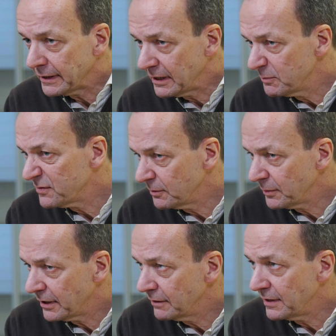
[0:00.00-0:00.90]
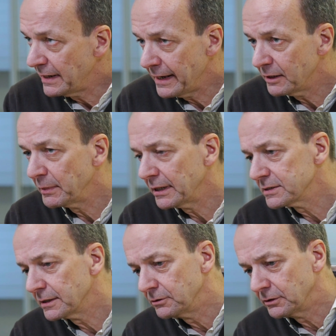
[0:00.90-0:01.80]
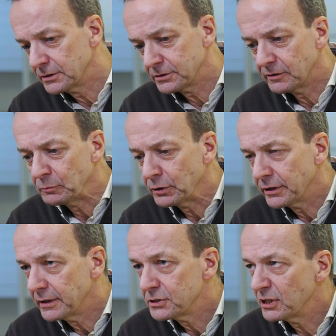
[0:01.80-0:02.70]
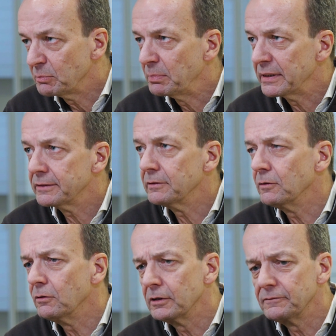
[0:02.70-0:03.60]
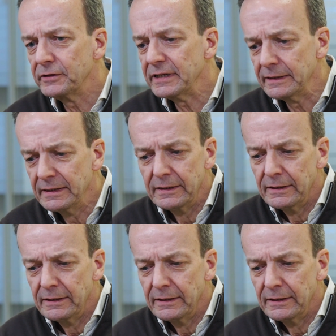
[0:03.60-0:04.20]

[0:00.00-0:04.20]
that comes from kind of the land base that you can sort of put in the ship, but all of the